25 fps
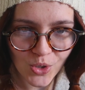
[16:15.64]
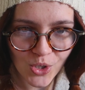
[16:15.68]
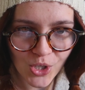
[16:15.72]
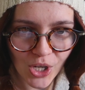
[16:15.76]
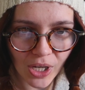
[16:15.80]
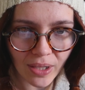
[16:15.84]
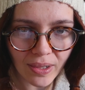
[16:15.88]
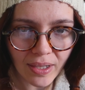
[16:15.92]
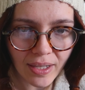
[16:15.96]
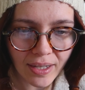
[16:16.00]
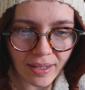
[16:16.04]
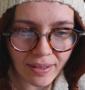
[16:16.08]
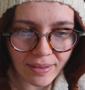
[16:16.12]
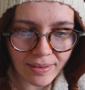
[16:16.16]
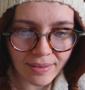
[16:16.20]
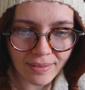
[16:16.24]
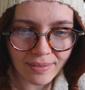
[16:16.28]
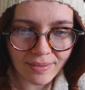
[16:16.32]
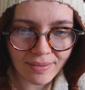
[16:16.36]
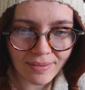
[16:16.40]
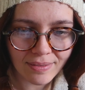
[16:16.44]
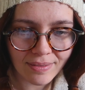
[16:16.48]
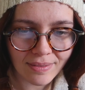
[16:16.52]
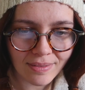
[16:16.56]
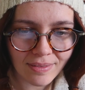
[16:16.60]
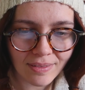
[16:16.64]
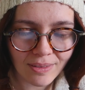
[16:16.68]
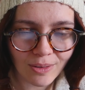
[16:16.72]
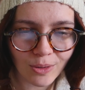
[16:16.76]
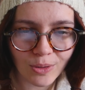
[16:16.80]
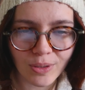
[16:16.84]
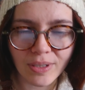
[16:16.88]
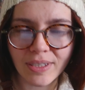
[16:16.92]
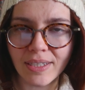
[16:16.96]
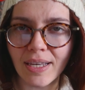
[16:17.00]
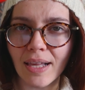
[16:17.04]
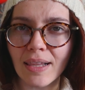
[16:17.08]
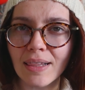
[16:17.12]
Jelka or
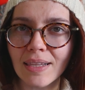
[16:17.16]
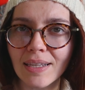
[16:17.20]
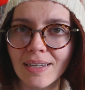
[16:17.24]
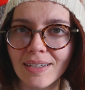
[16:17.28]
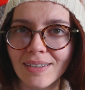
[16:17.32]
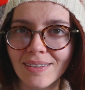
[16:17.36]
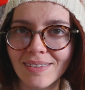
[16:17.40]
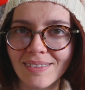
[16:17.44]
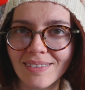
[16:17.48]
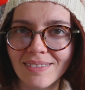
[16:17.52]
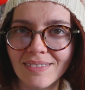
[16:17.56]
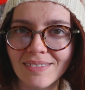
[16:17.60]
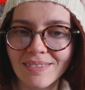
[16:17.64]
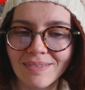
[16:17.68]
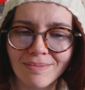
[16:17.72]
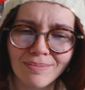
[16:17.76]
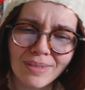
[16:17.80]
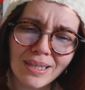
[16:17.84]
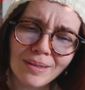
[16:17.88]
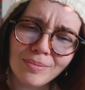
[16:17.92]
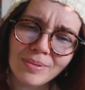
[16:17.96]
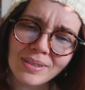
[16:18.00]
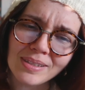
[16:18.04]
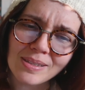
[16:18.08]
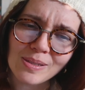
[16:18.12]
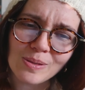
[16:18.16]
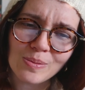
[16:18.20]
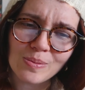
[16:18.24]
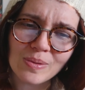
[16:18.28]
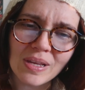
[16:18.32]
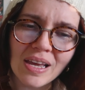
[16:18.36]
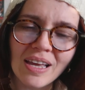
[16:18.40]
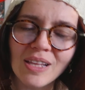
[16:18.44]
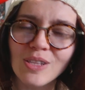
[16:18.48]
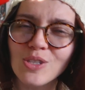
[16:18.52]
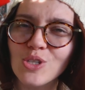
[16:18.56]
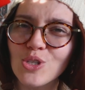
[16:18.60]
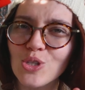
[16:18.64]
Yelka. Maybe it's
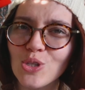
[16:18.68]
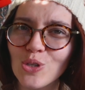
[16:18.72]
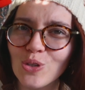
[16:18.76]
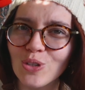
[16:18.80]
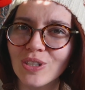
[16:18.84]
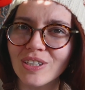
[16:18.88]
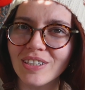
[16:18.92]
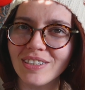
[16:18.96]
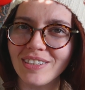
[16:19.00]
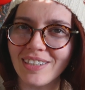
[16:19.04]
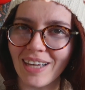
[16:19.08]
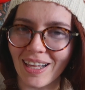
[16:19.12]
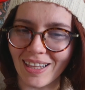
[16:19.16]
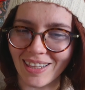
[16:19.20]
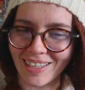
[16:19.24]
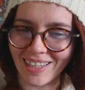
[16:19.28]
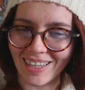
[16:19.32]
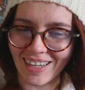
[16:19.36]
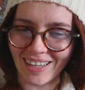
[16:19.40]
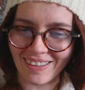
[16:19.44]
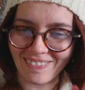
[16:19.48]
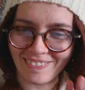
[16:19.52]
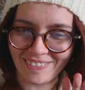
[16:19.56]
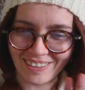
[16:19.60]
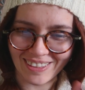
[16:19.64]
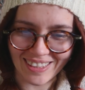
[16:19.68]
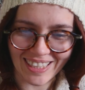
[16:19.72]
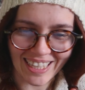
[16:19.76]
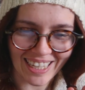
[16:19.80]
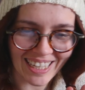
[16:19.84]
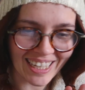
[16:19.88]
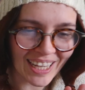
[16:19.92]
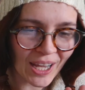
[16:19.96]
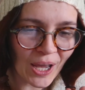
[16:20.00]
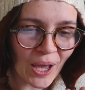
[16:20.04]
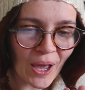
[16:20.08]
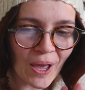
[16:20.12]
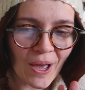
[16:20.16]
sooner Yelka, I feel like.